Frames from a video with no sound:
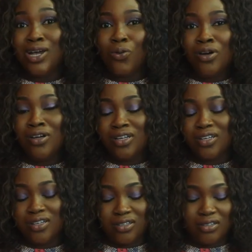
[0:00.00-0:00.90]
is at
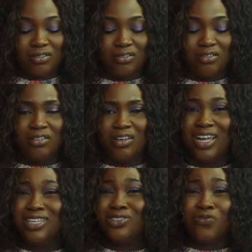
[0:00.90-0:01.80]
work.
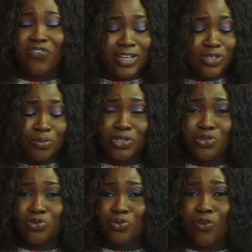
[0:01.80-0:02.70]
I need to find something
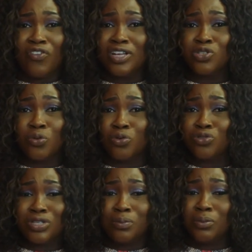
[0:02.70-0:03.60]
to do or find someone
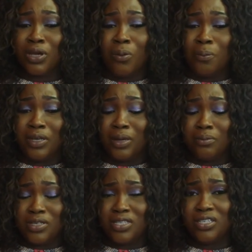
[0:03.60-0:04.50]
to keep me company and
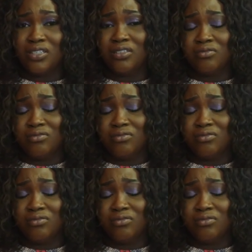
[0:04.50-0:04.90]
busy.